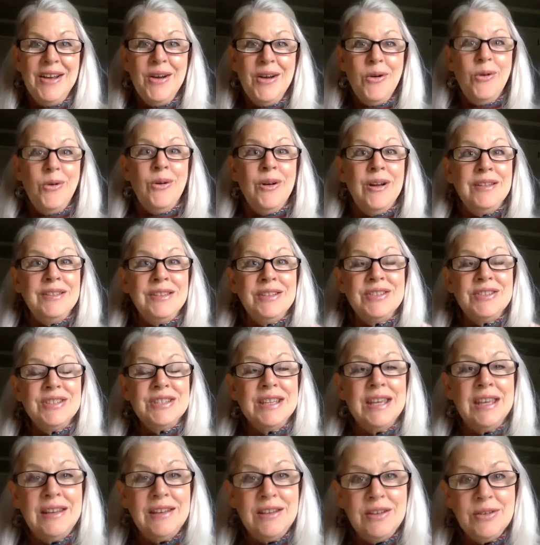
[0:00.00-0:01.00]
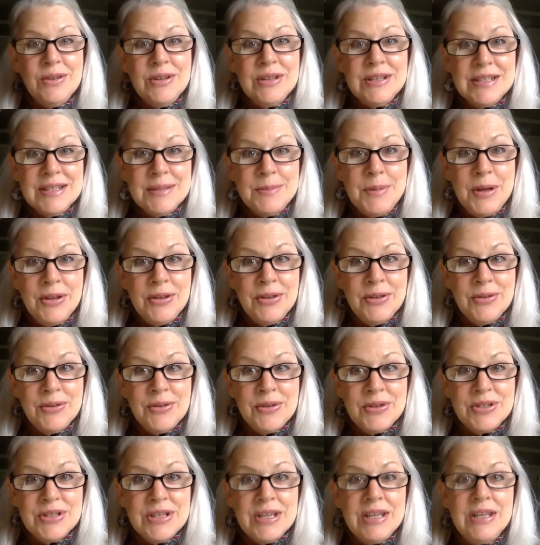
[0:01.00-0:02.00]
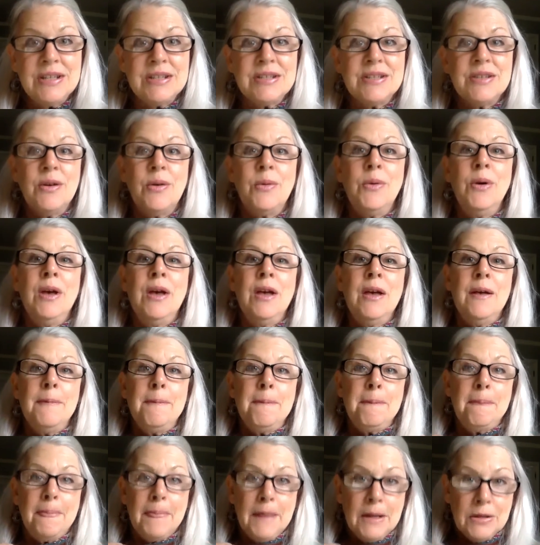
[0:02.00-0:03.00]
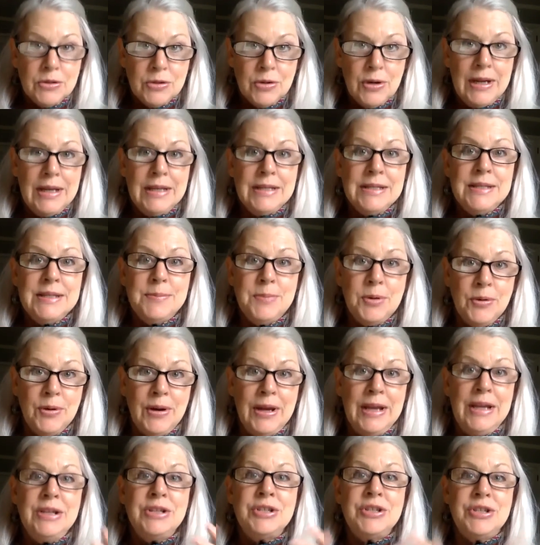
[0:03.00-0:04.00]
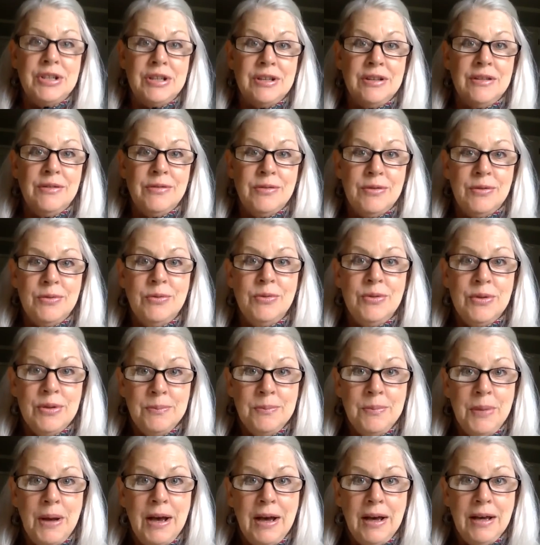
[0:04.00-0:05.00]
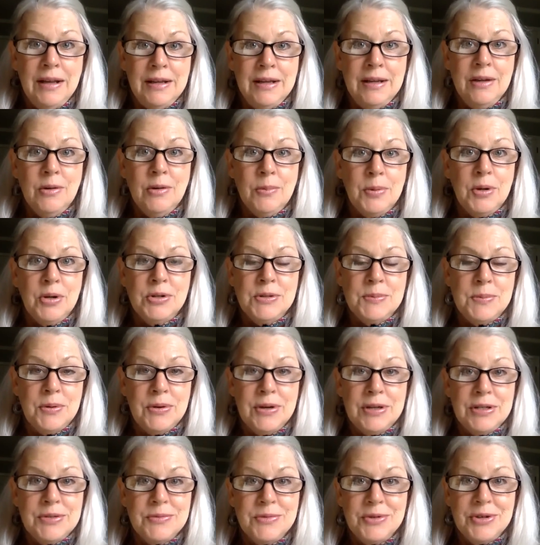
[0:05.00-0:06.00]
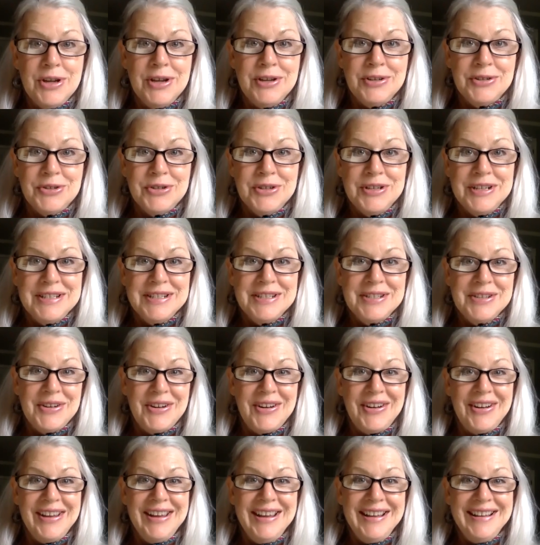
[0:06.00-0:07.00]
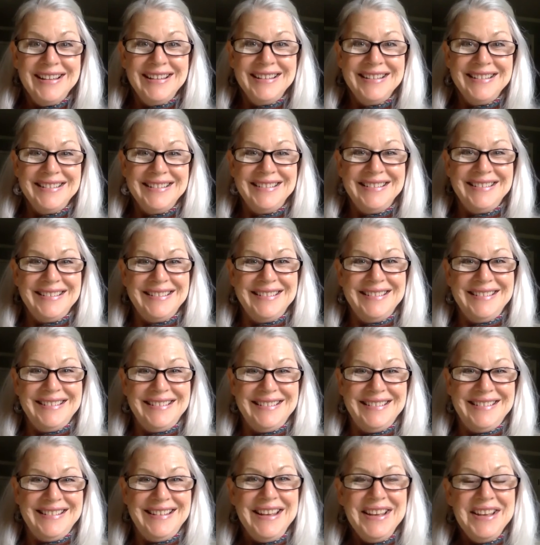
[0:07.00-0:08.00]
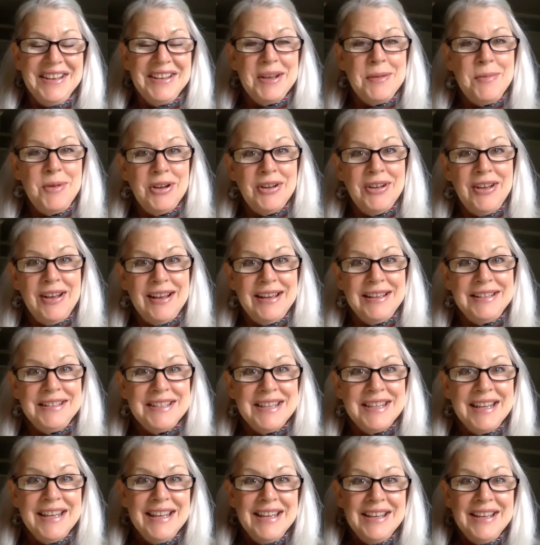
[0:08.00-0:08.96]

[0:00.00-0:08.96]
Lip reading: Or on their skin, you can smell it through their skin. So transpiration through the body, or perspiration, we're not trees, sorry. Come on, guides.